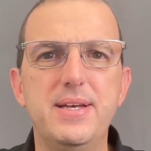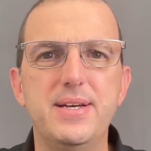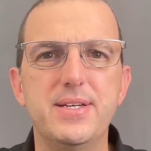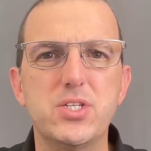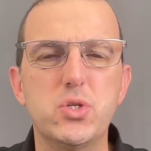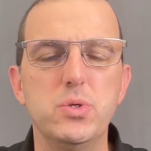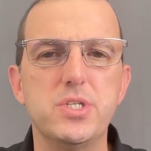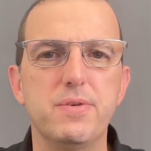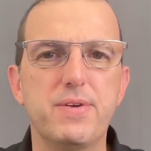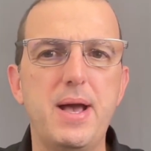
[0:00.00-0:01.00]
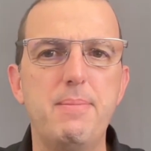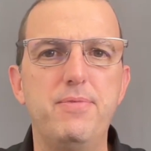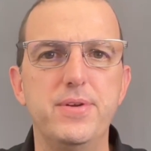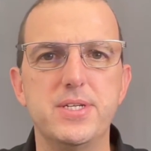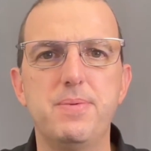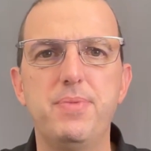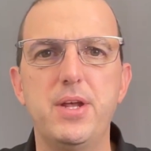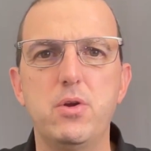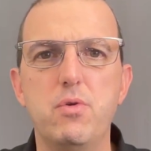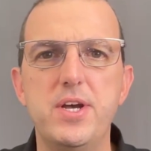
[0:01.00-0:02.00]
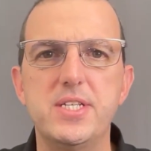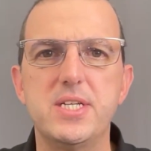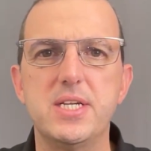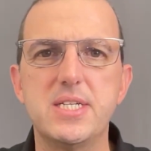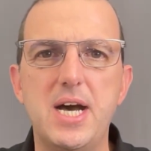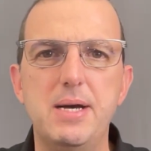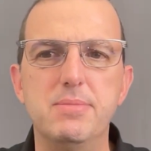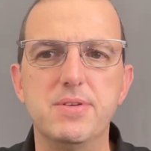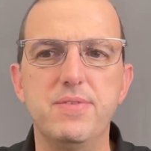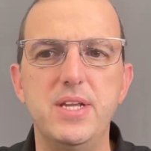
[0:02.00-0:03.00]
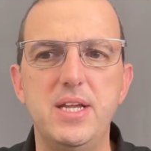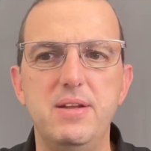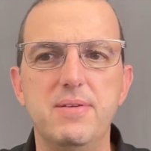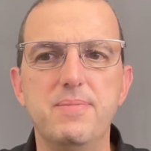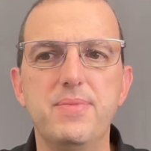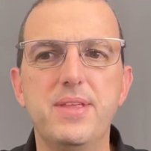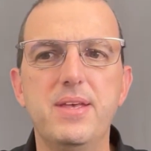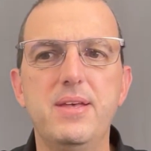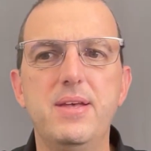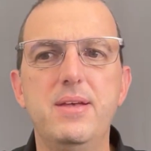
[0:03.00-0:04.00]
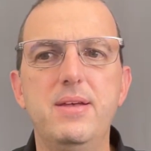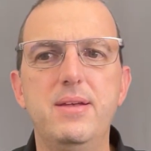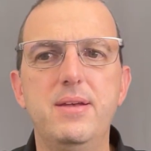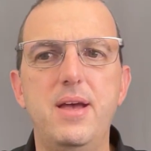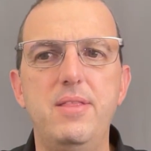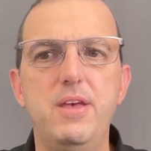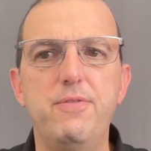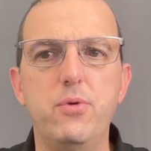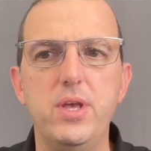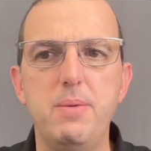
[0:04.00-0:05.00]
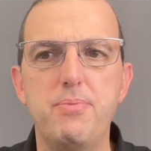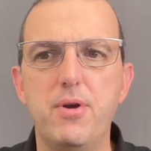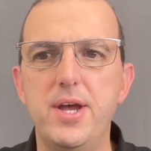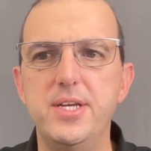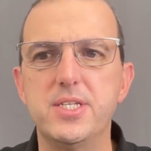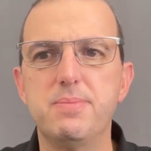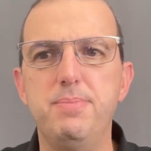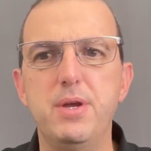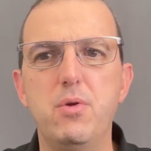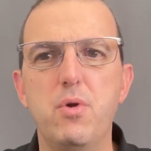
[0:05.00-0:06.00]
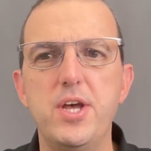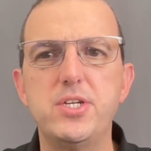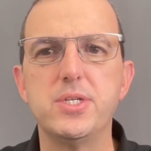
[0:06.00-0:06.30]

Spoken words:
source of comfort and grace in times of need. And therefore he prays, be gracious